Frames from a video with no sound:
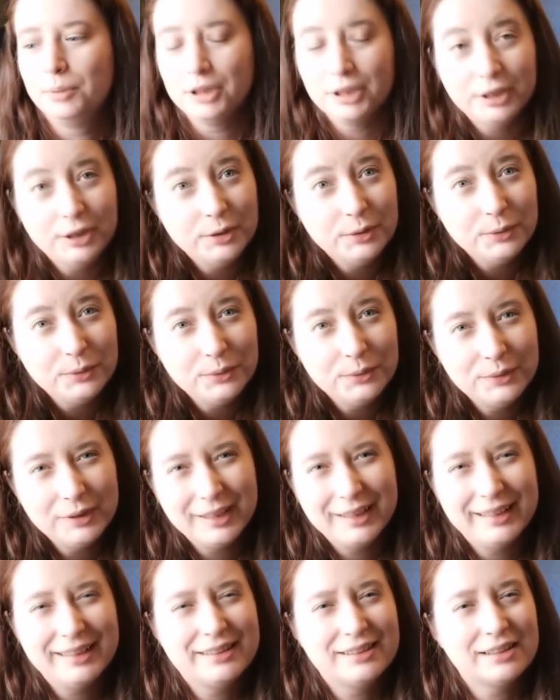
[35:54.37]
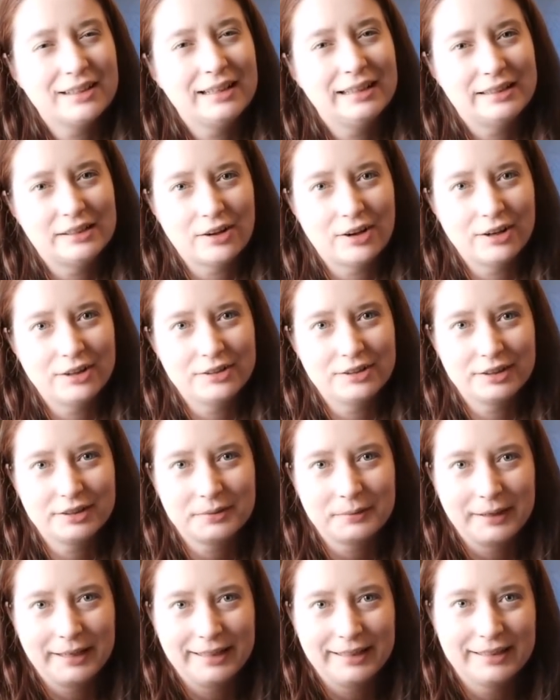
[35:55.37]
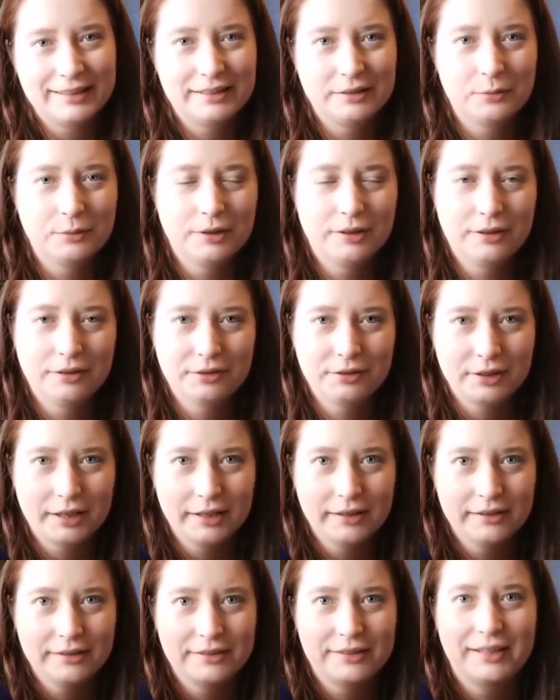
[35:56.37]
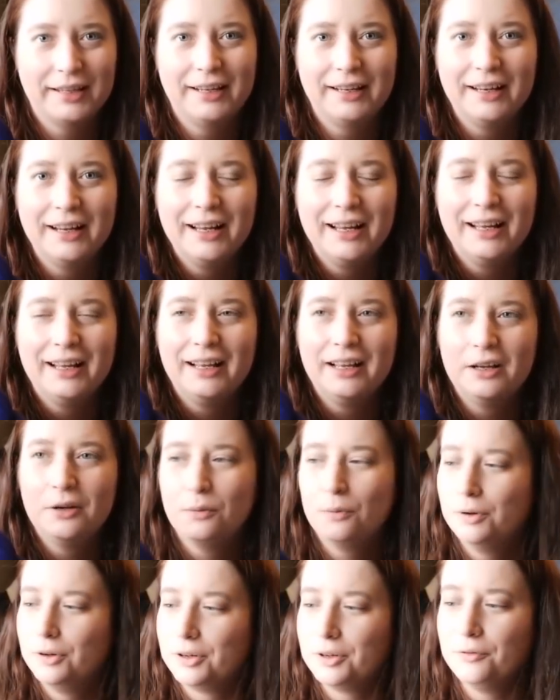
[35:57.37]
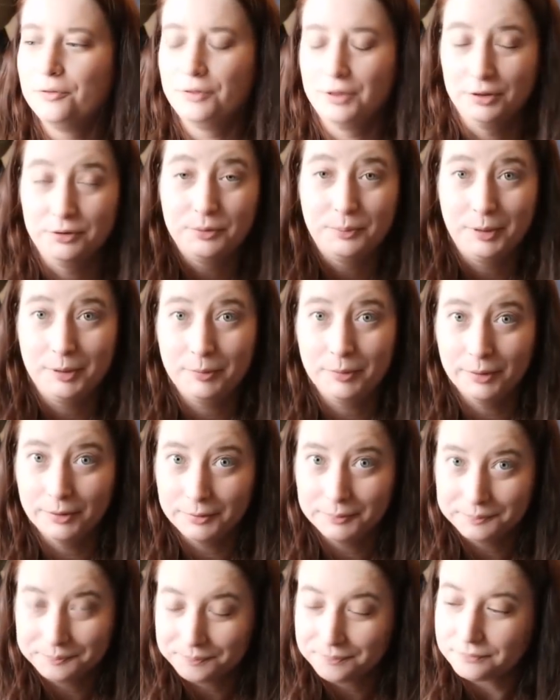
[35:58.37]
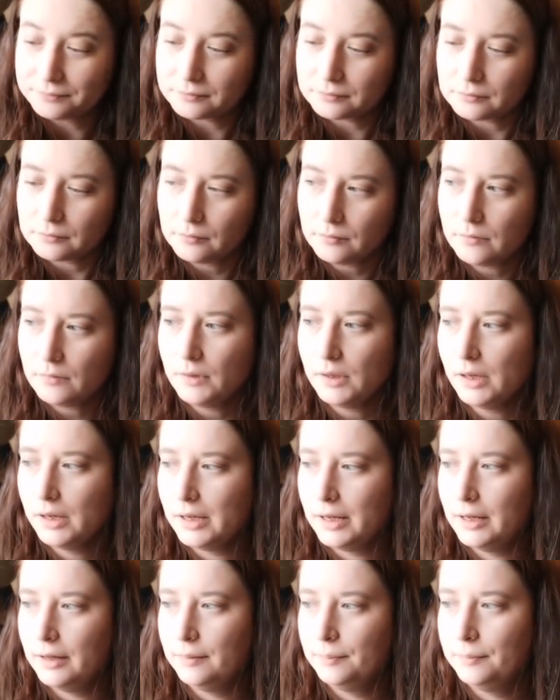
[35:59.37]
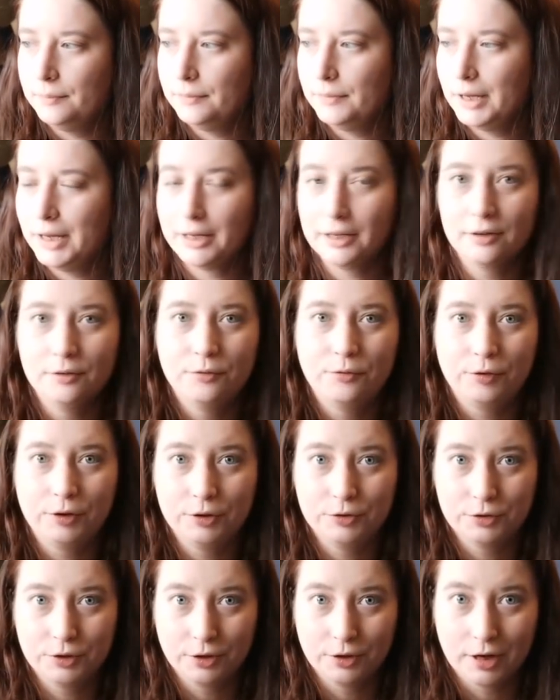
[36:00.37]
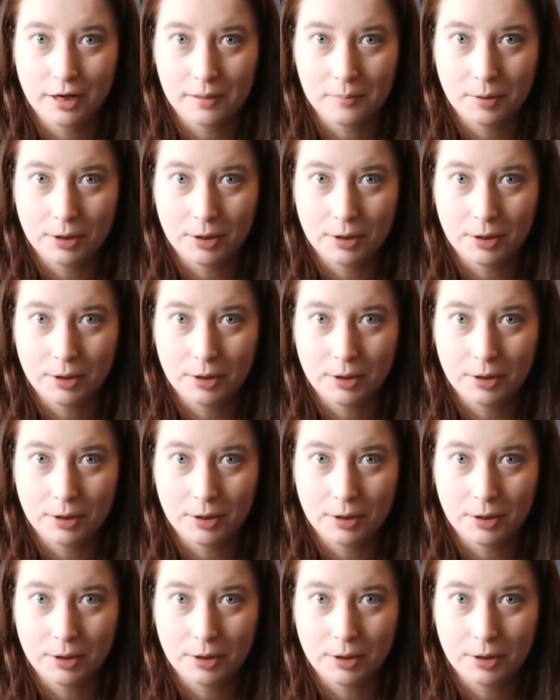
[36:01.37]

blue. It's hard to explain. This is one of those colors that will confuse people and confuse your